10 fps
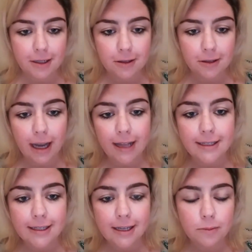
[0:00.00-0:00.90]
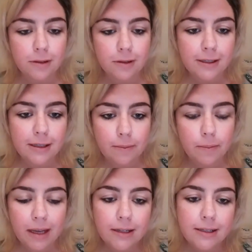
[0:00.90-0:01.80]
unless it was
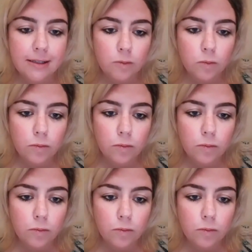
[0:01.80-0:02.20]
because